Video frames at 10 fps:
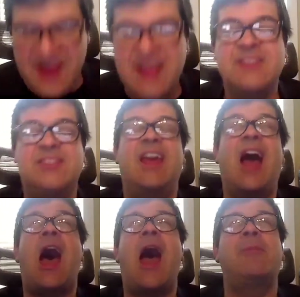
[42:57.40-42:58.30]

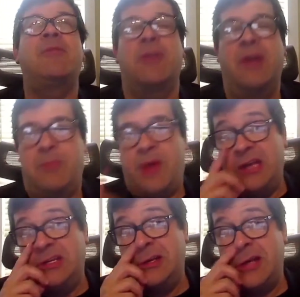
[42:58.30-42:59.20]
See, I'm a very
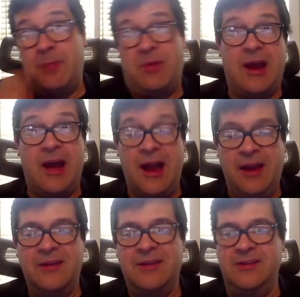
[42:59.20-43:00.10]
impatient type of
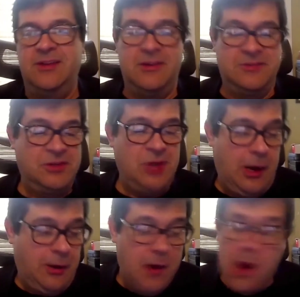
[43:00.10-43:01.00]
guy. Gee, there's a shocker.